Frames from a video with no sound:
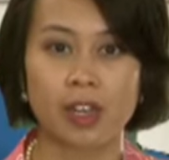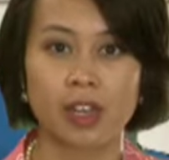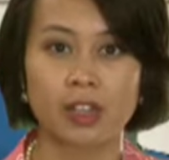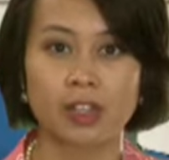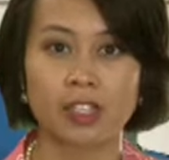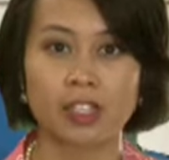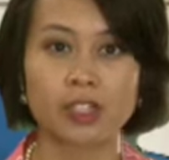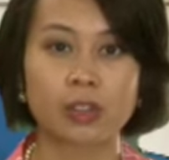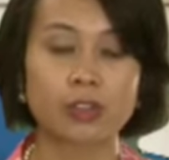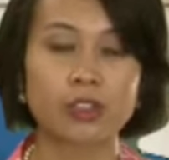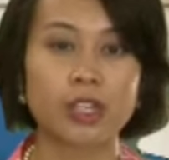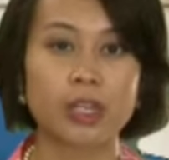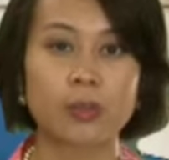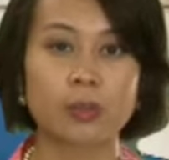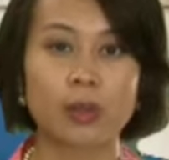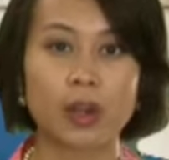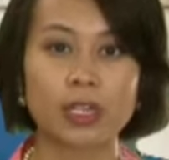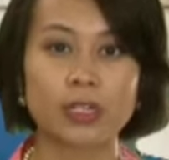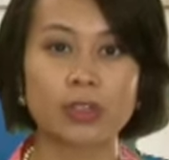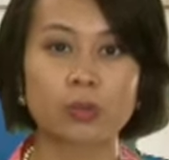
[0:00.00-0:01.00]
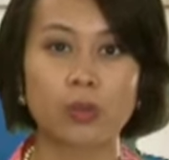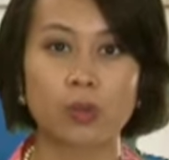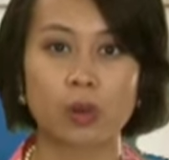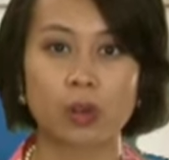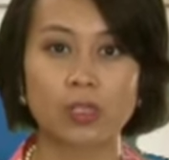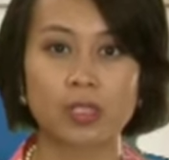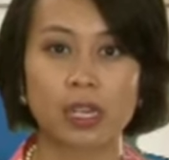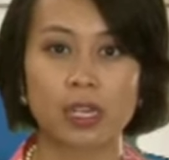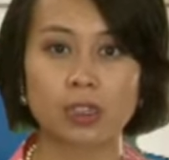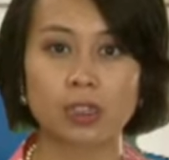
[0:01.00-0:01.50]
The Associated Press
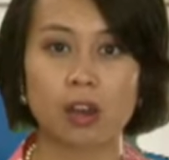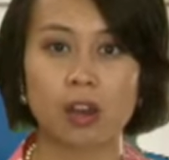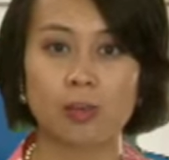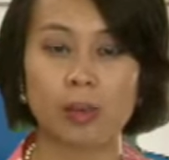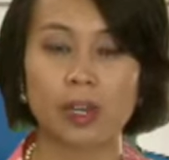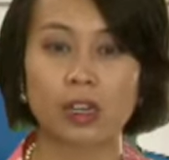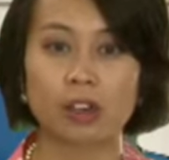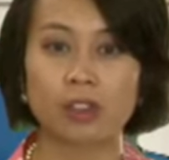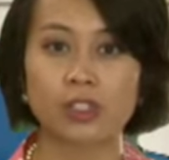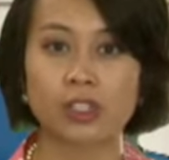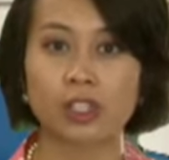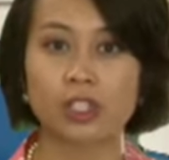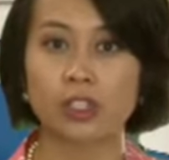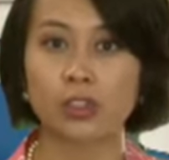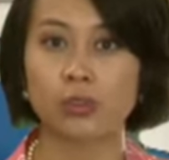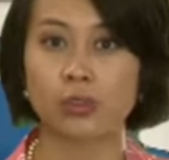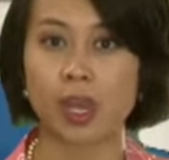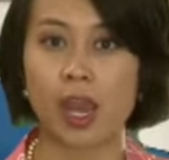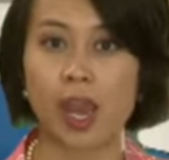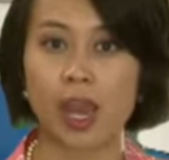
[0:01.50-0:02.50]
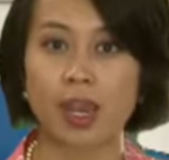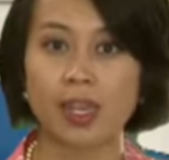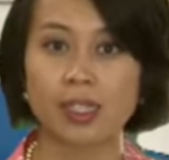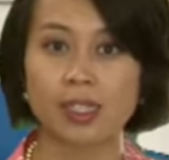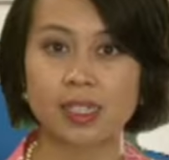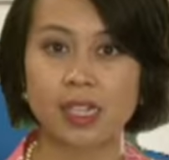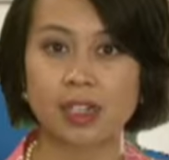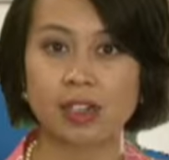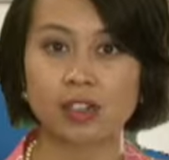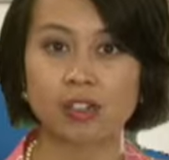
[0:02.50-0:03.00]
reports that lawmakers in the U.K.
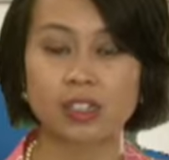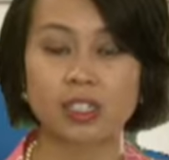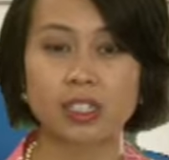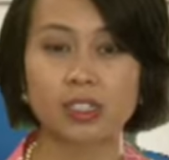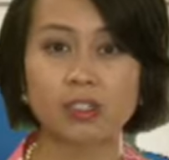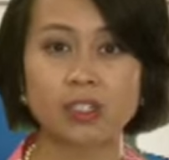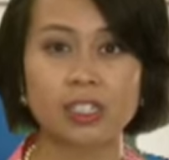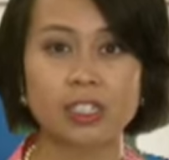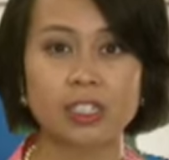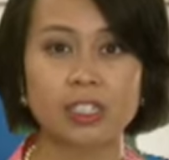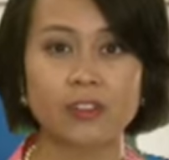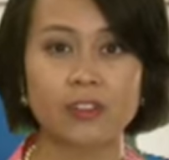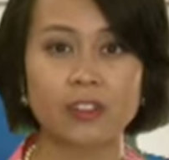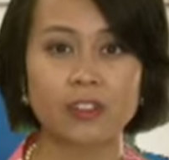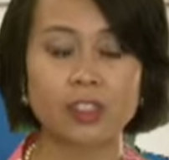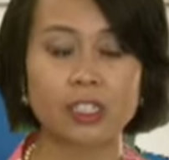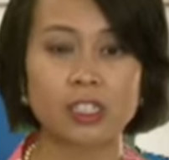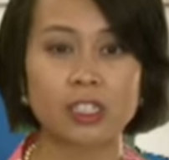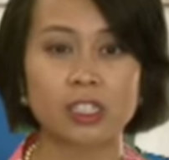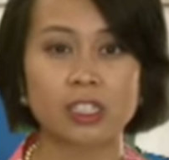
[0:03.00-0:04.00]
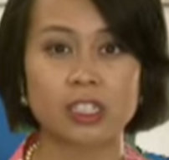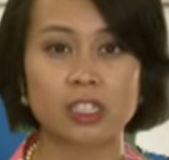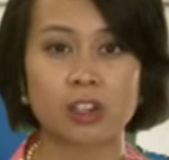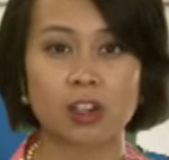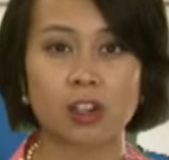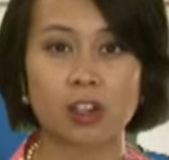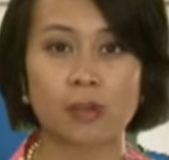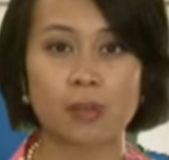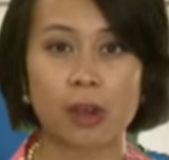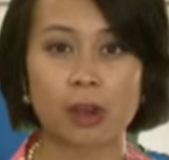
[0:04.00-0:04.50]
say they are still significantly
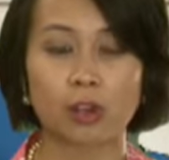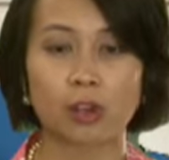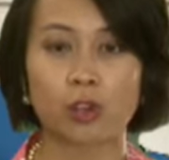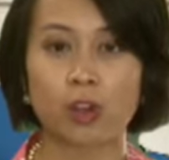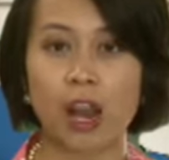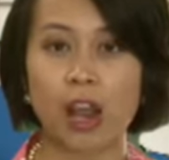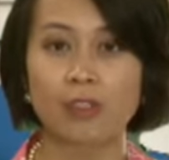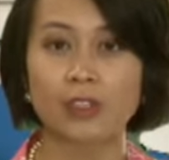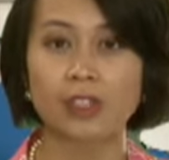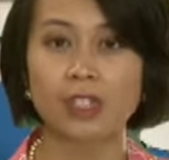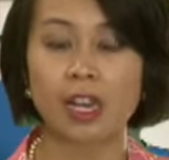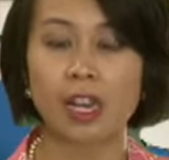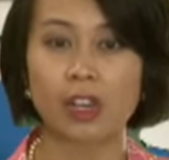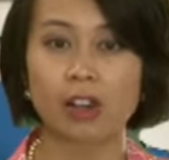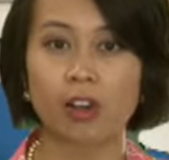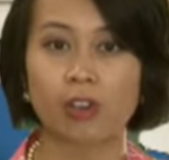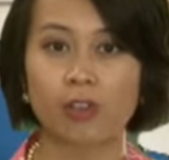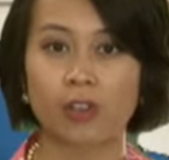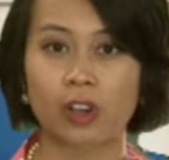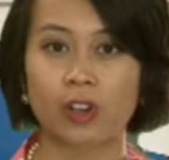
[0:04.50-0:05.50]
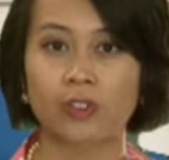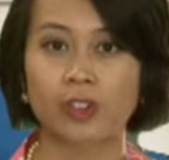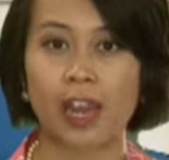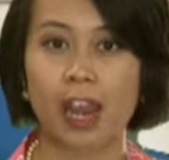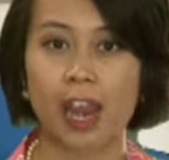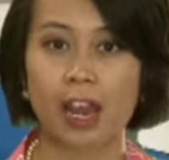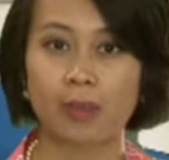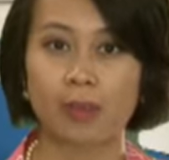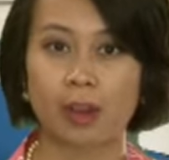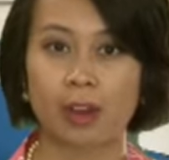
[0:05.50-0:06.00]
concerned about Kraft's takeover of
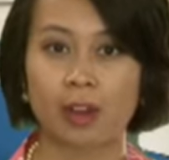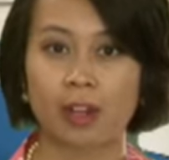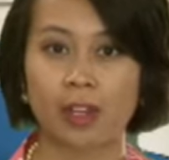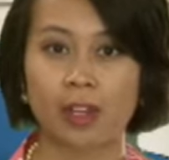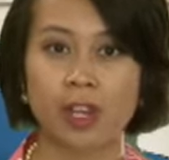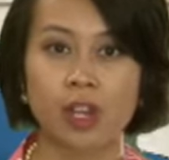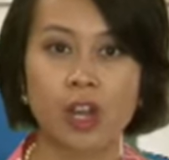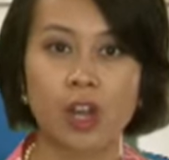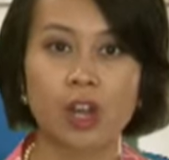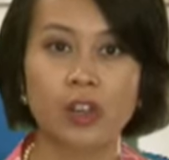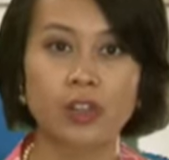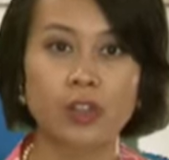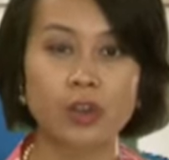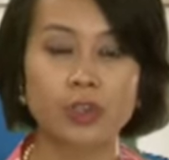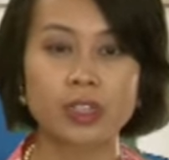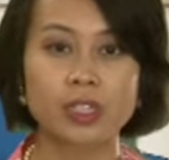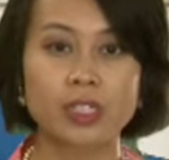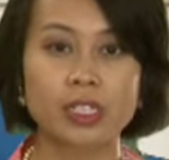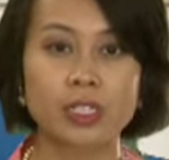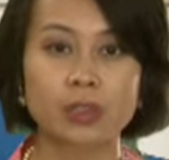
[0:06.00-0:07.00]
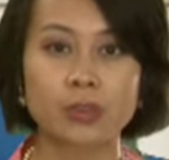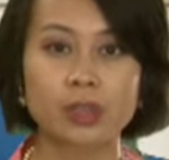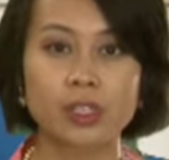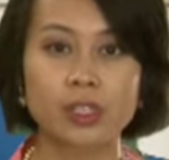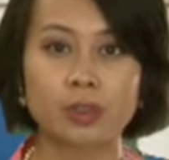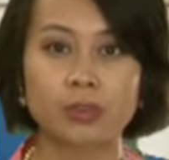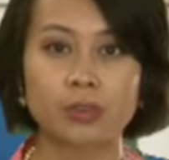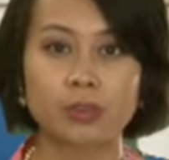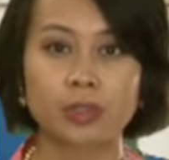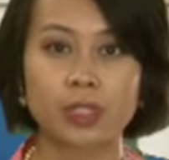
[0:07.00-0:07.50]
Cadbury, though the deal was
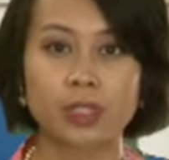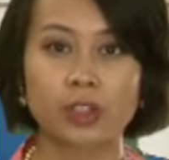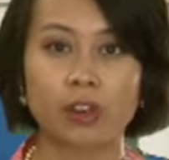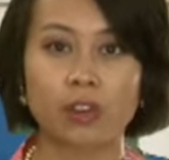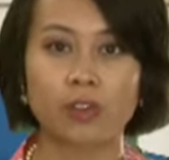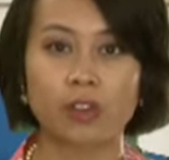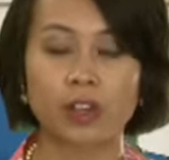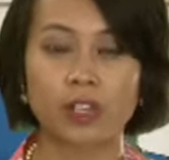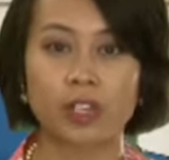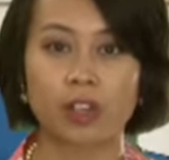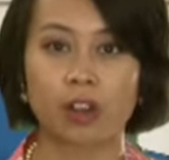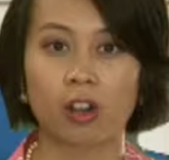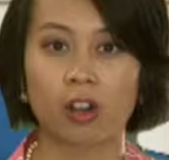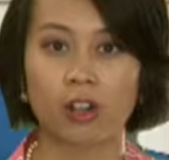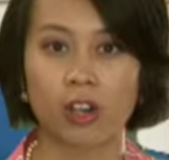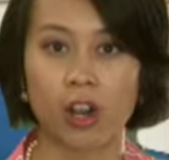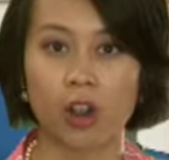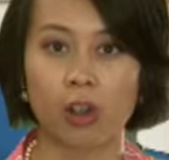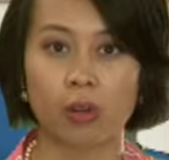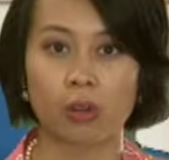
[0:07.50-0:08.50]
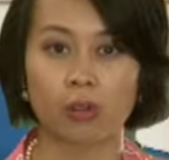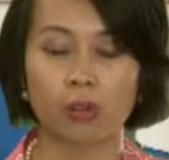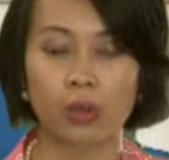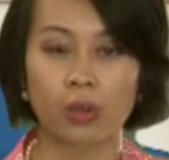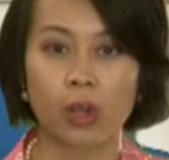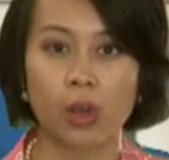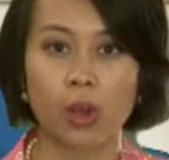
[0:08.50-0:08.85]
completed over a year ago.